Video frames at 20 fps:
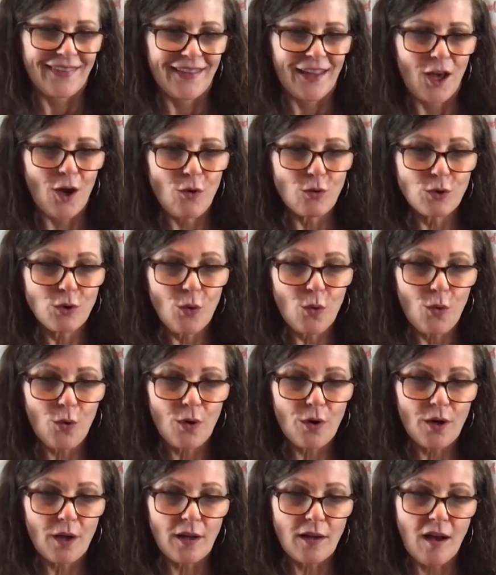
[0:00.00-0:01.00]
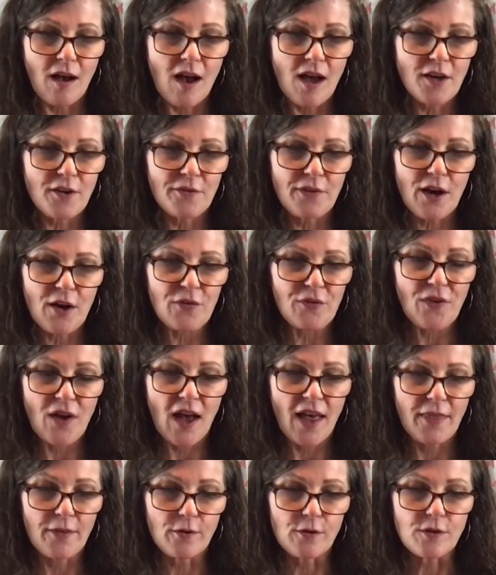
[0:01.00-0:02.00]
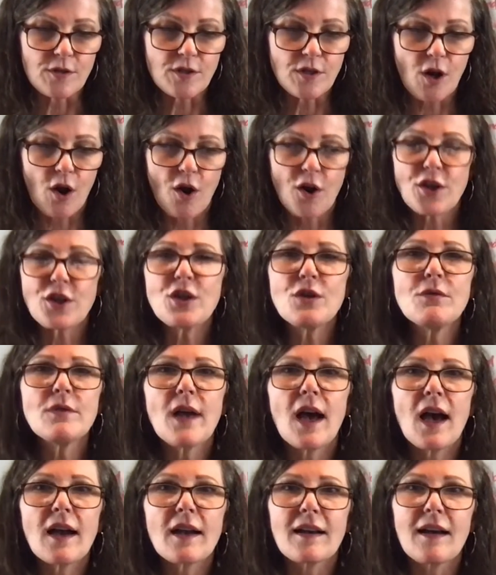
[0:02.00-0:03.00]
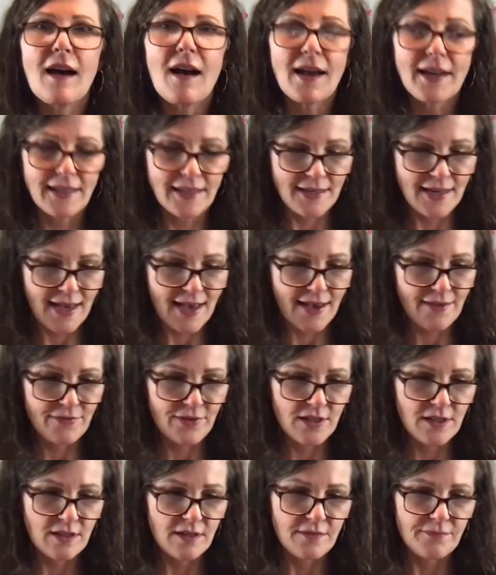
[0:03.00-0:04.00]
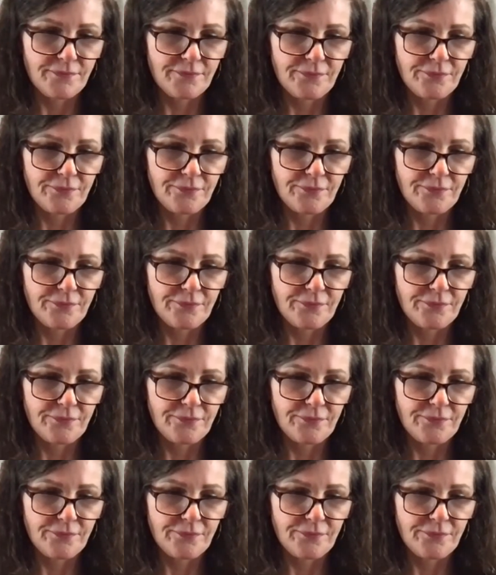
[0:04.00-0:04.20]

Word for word: "O Lord, God of our fathers, are you not God in heaven?